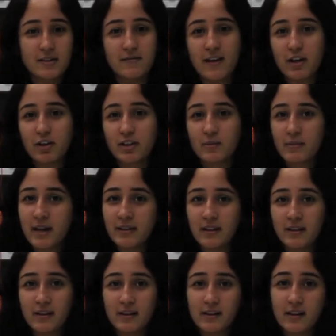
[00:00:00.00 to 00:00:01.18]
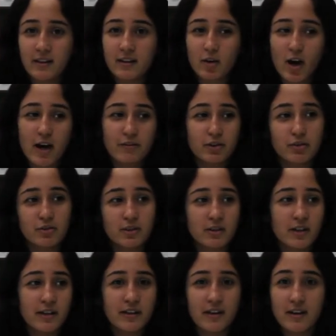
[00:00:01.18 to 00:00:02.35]
very demanding thing like you have to do to
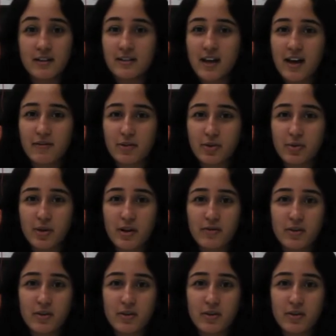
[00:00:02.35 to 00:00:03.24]
like get into heaven or whatever,